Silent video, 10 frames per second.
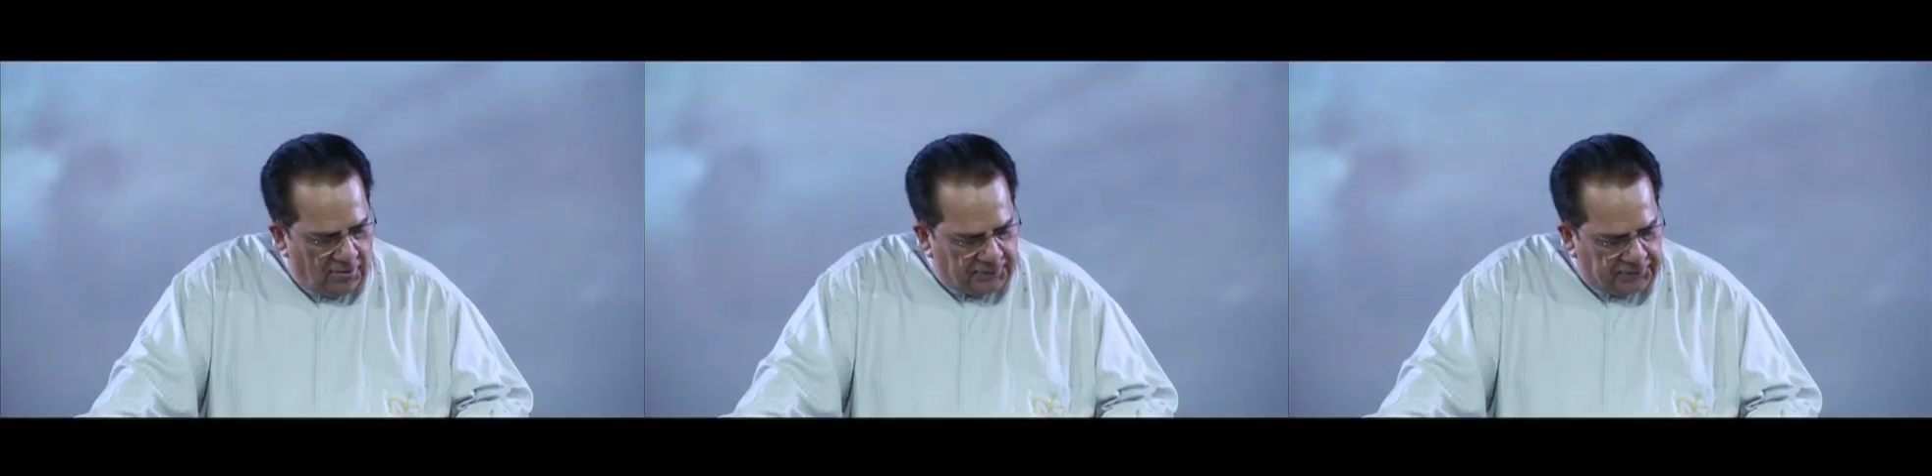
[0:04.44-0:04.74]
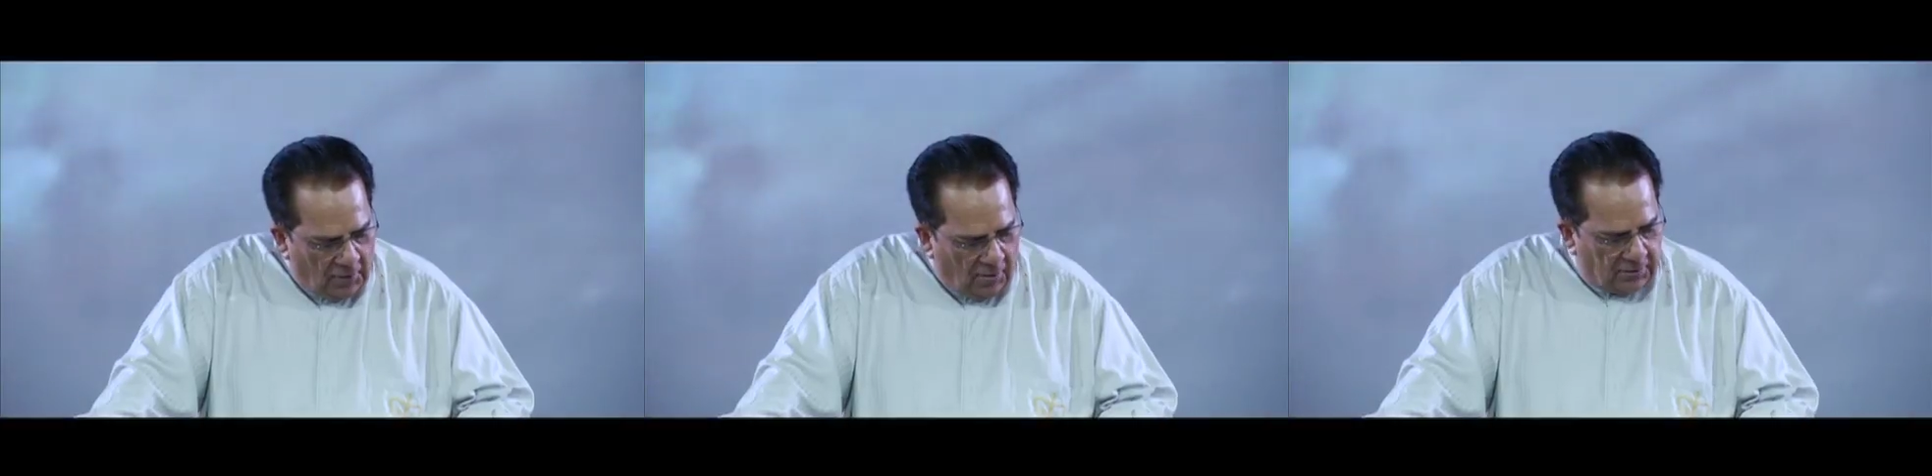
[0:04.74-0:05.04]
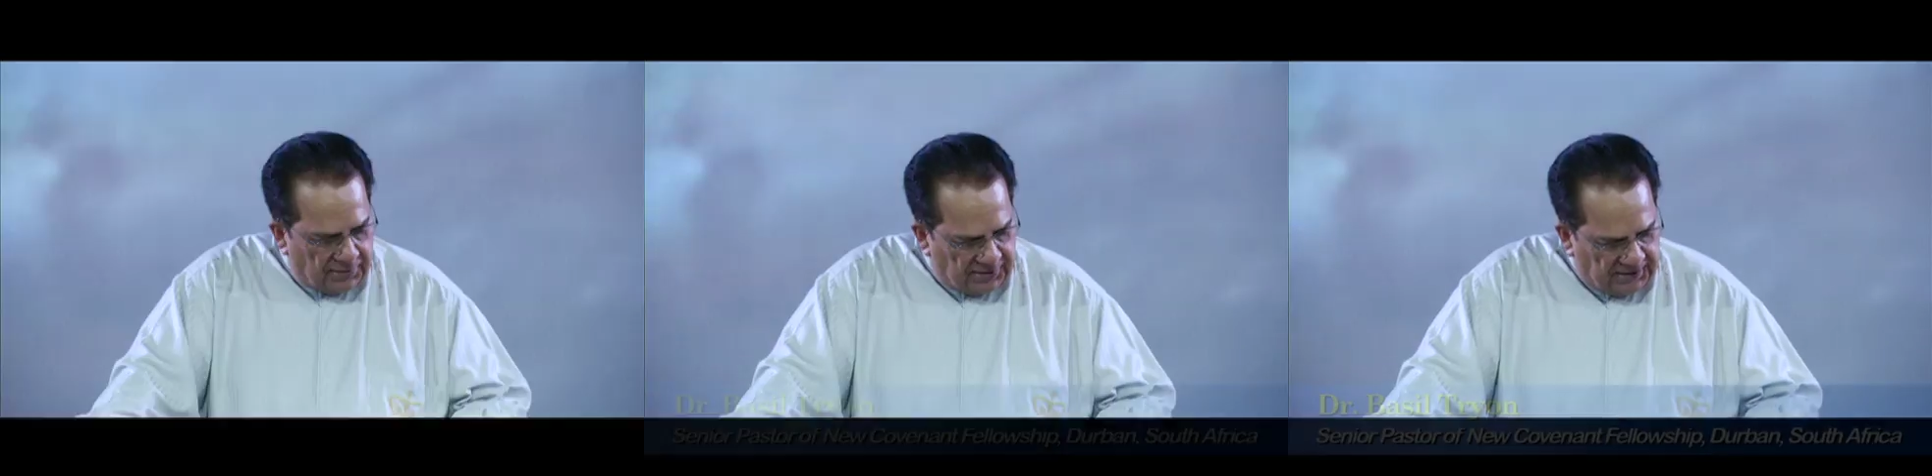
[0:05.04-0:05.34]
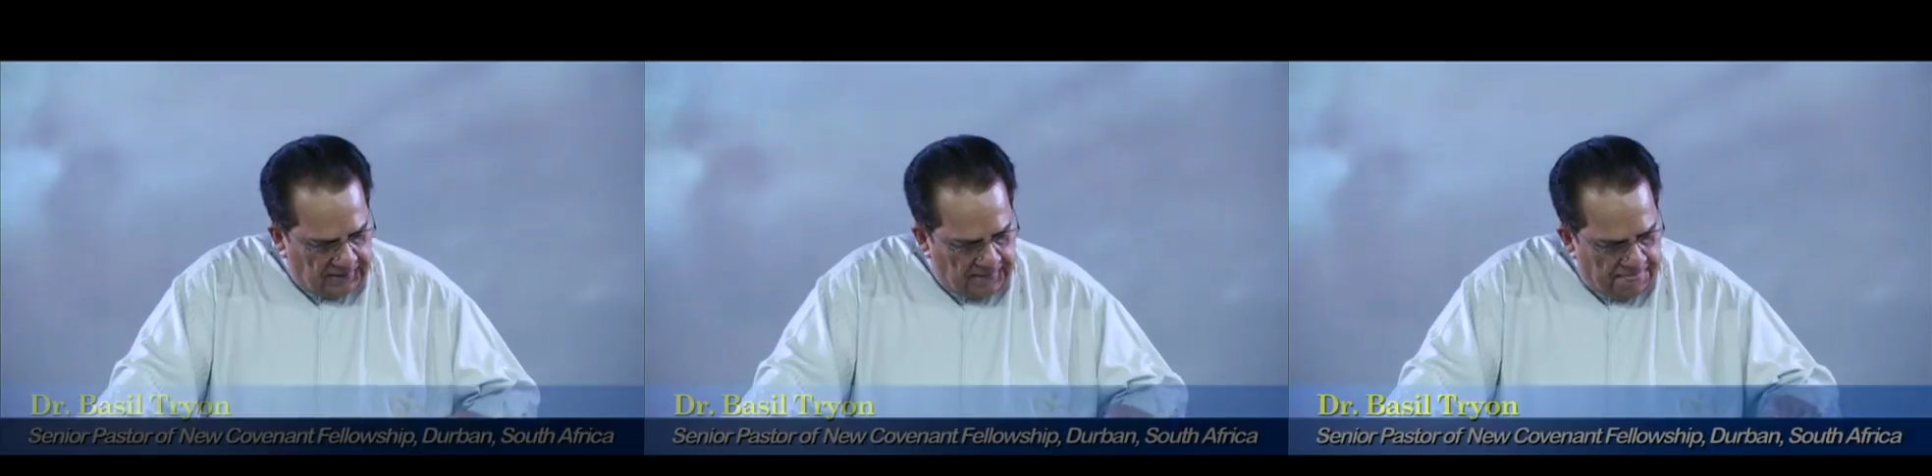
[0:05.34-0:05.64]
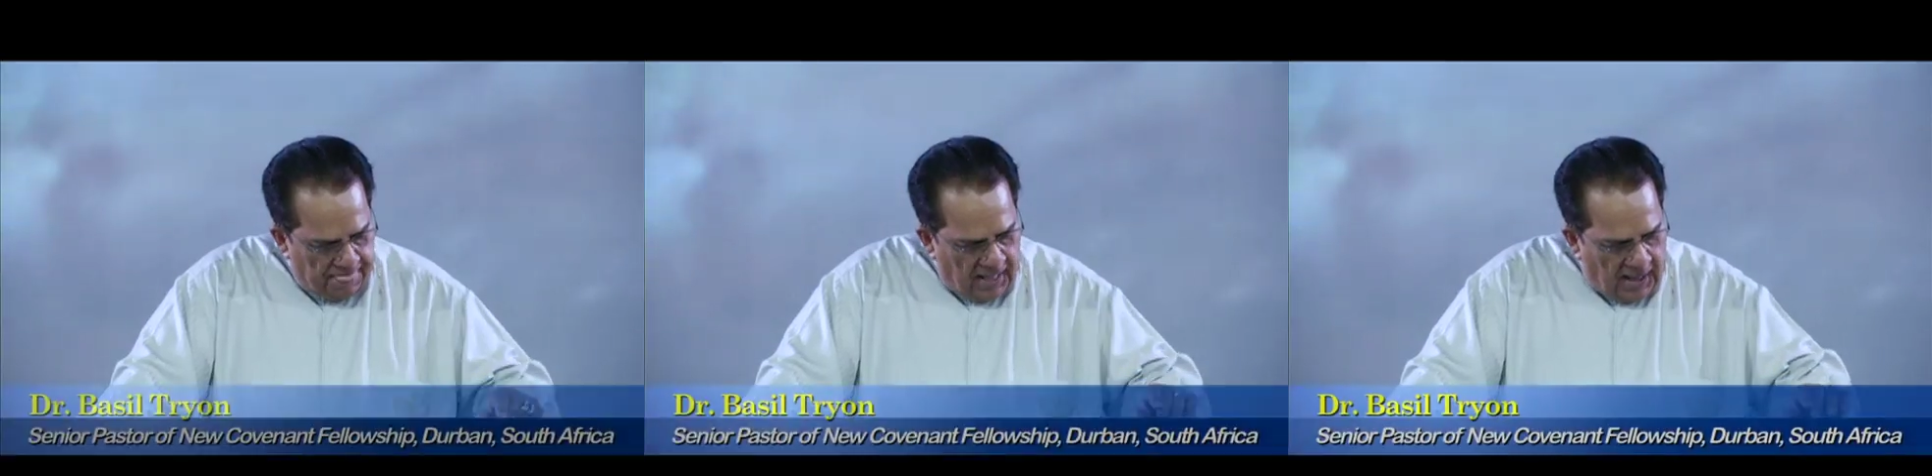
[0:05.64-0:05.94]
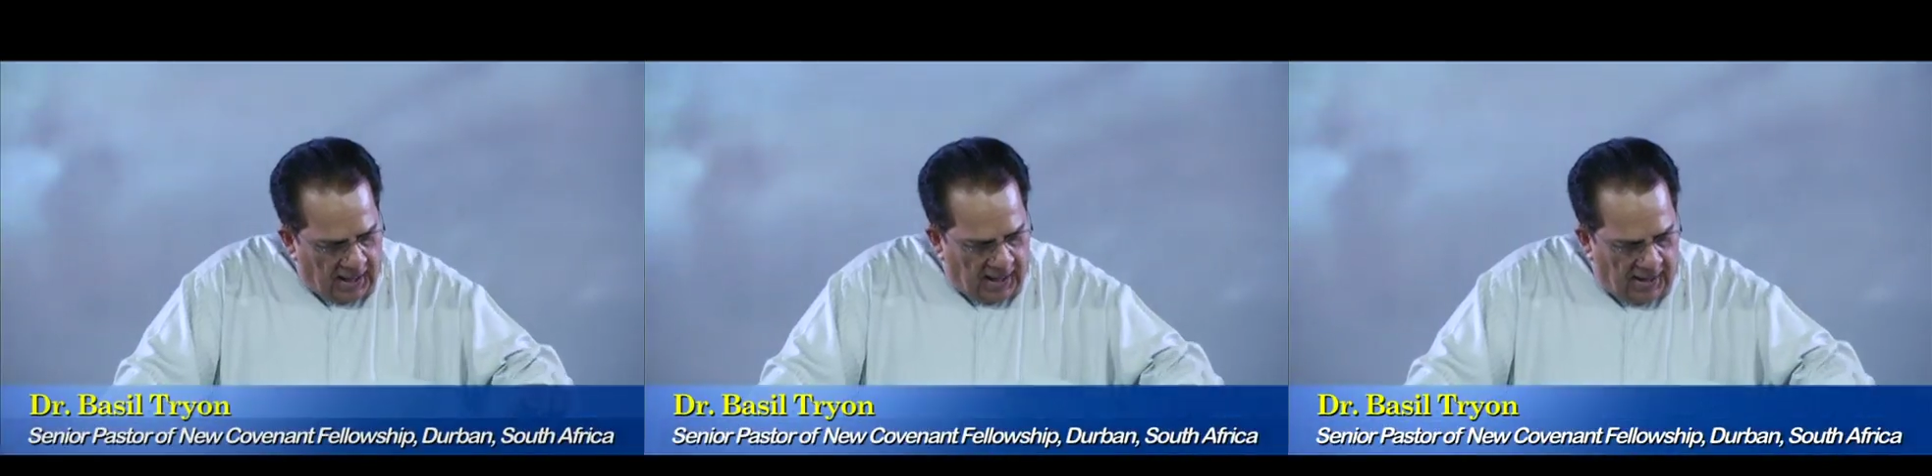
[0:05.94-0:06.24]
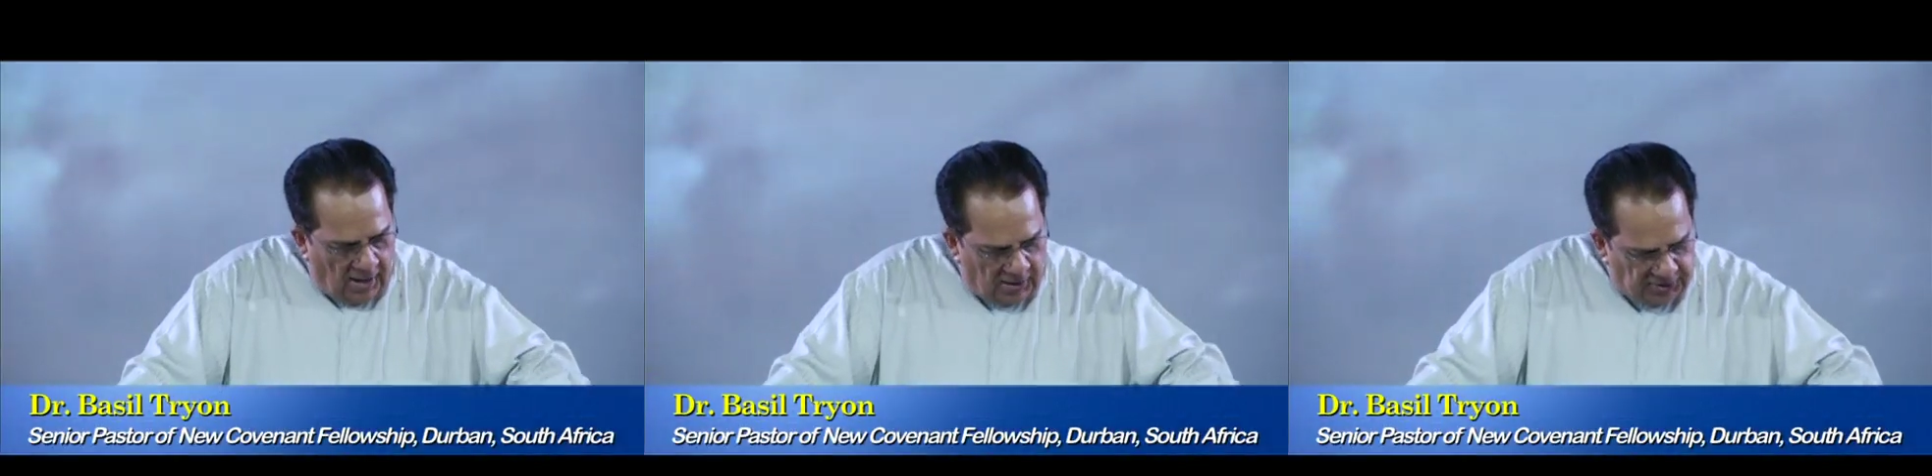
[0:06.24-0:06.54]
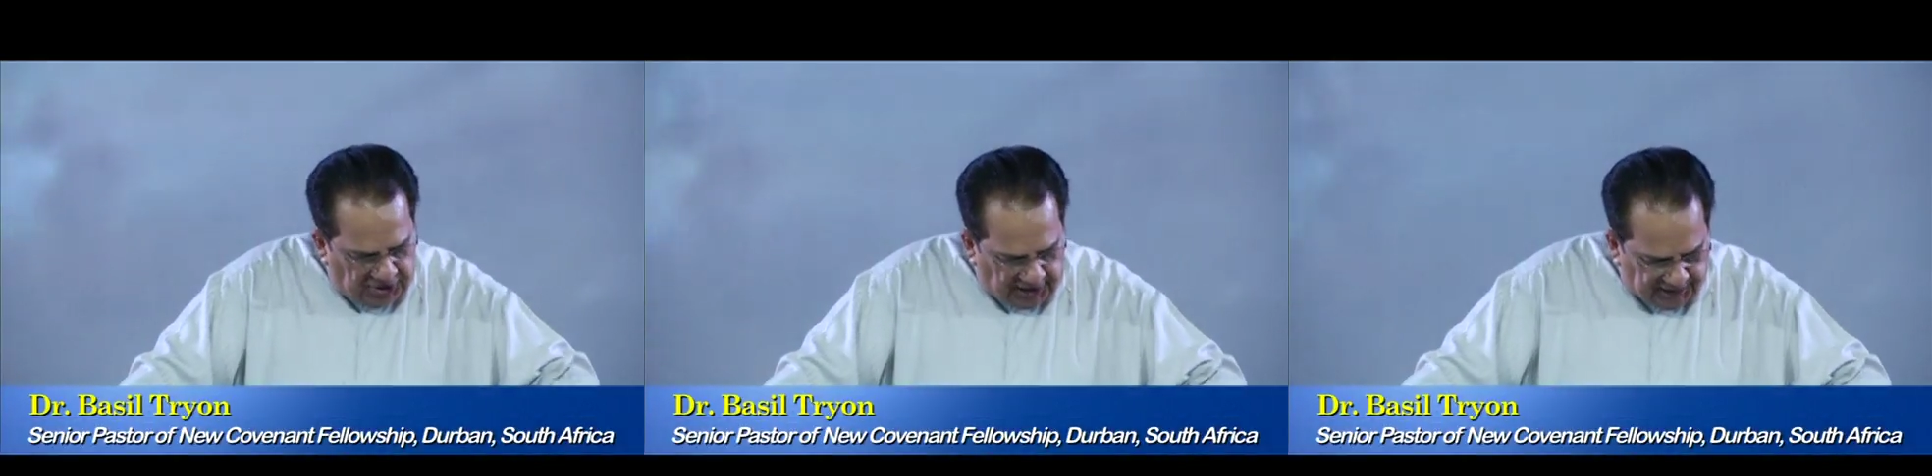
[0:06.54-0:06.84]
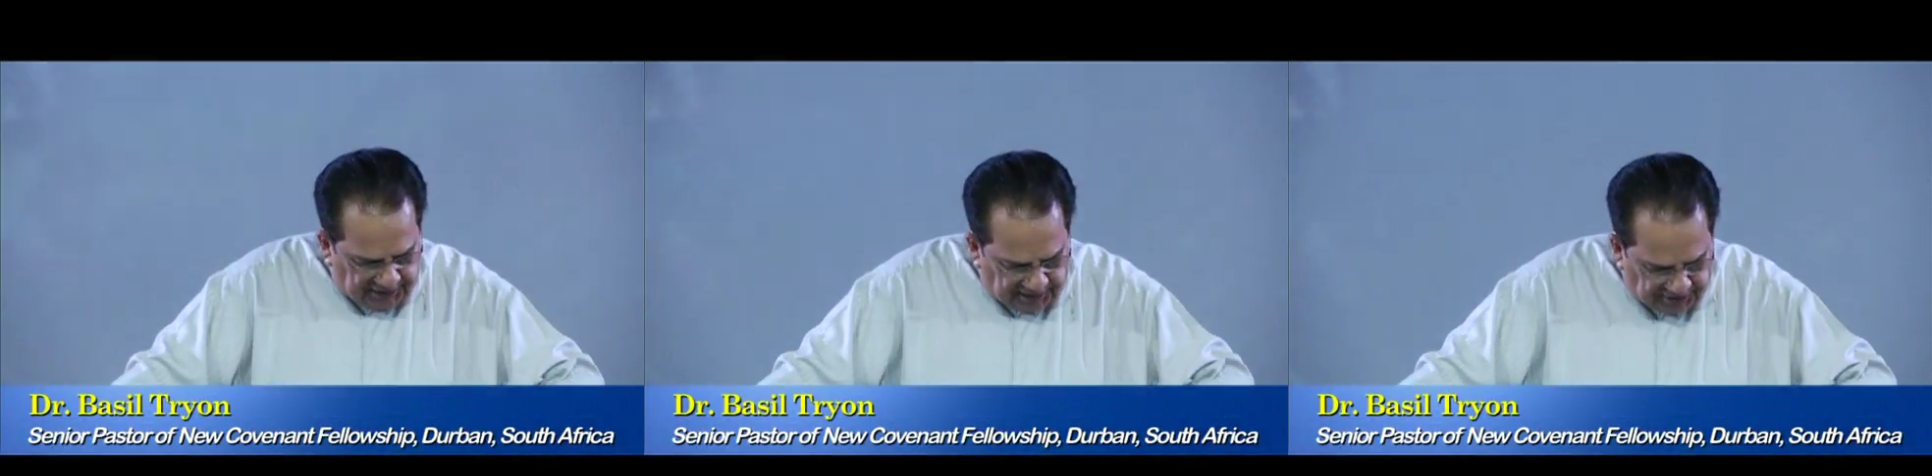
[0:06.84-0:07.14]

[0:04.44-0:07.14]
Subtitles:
of thorns on Jesus.